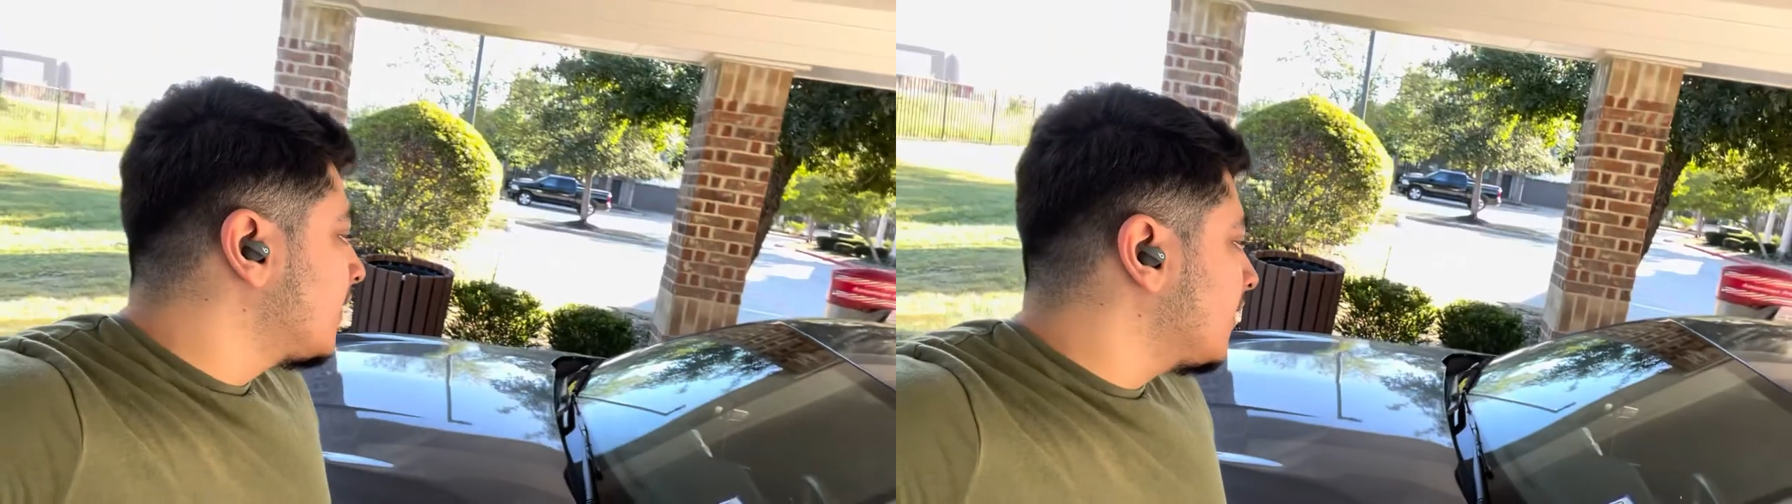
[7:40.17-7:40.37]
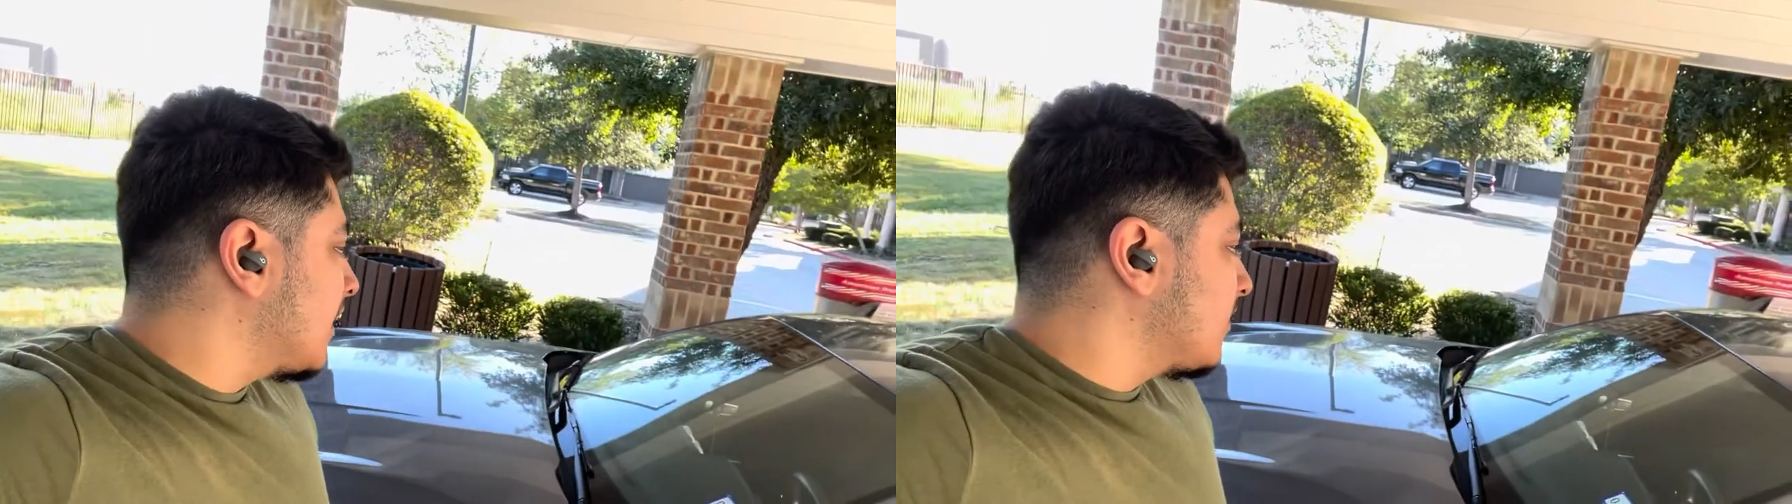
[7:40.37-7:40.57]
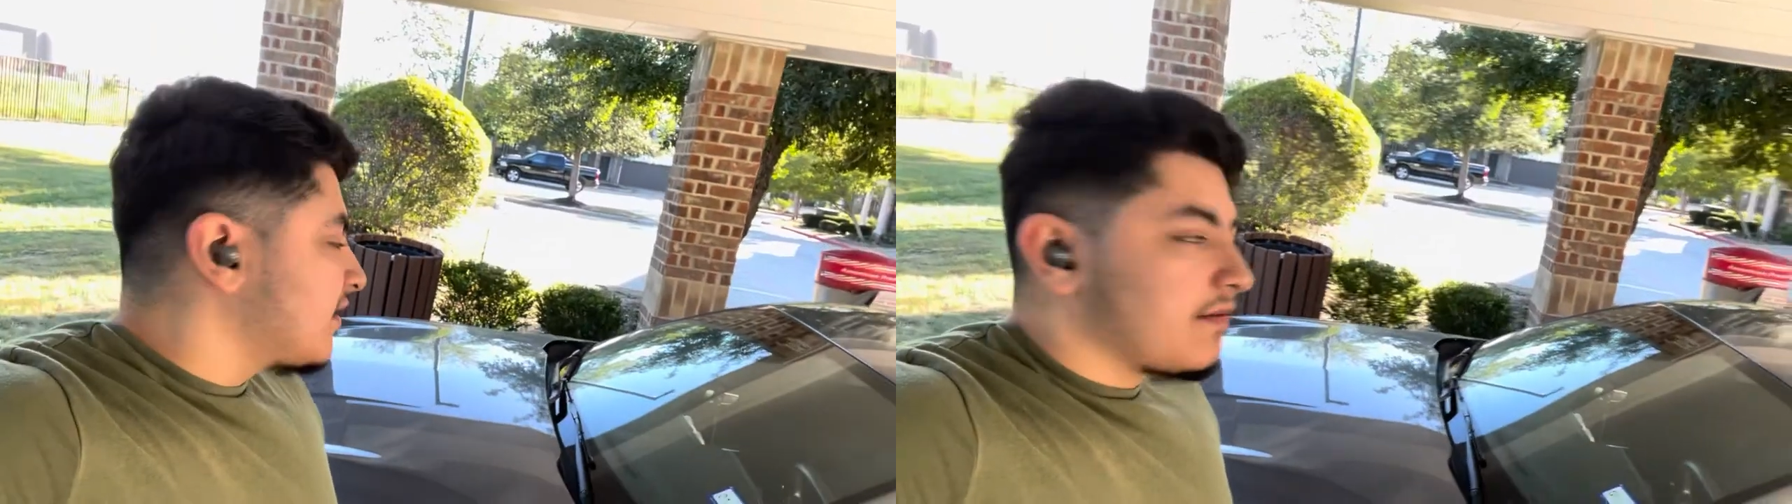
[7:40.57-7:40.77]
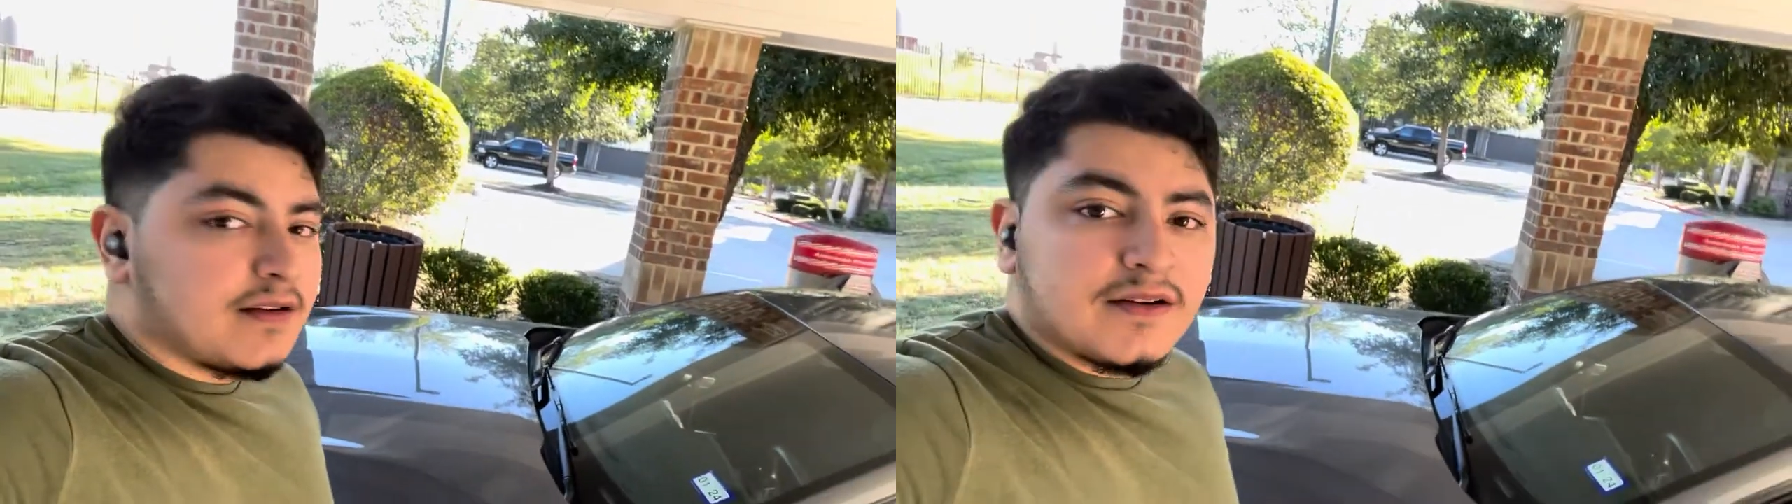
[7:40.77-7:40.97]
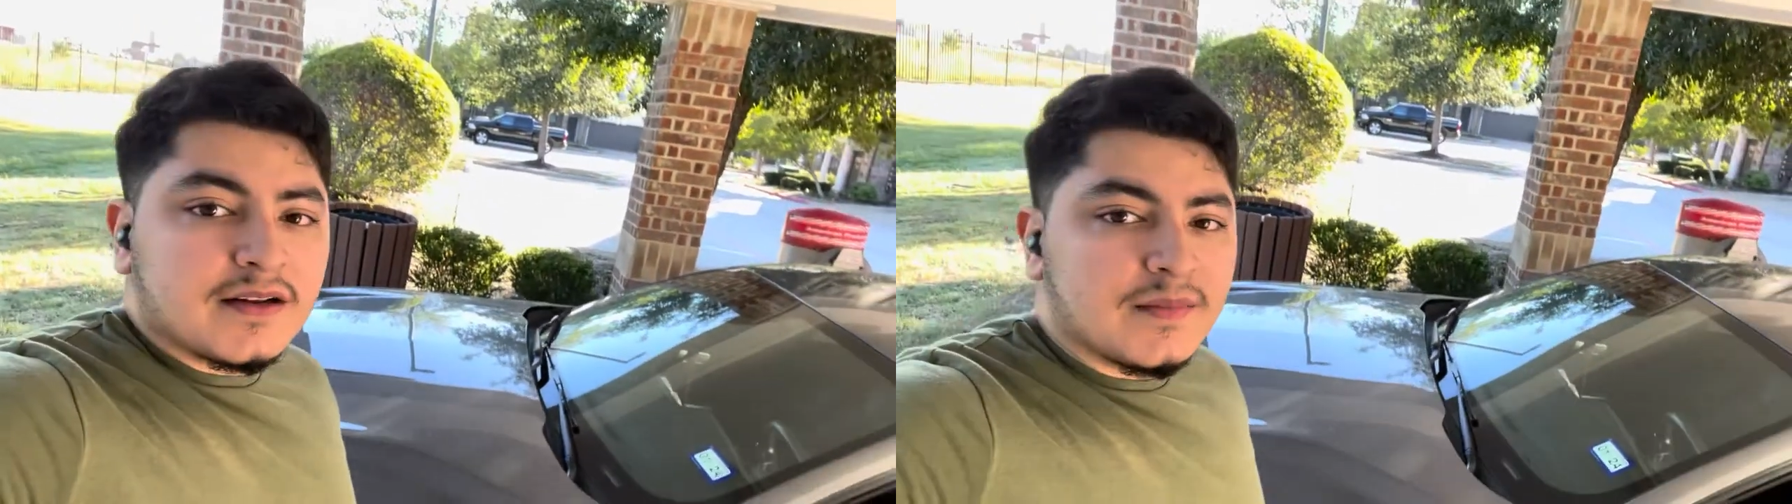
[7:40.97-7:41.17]
I would
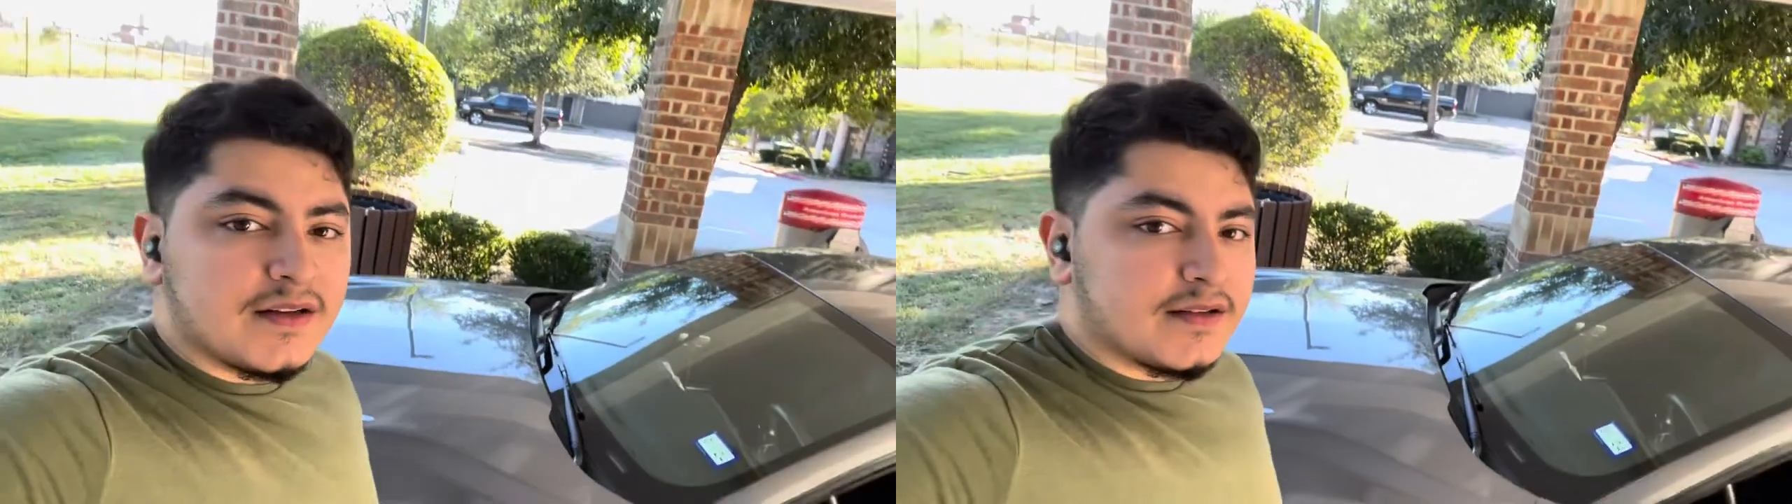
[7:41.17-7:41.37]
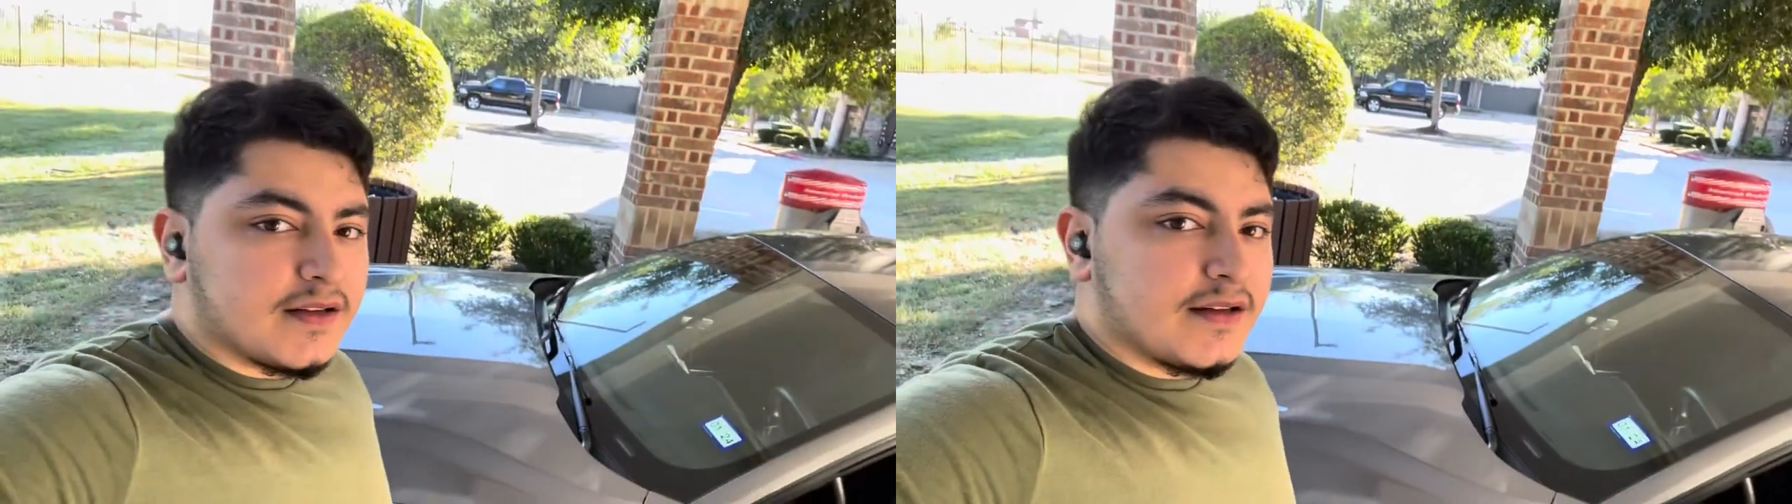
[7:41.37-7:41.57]
definitely recommend it.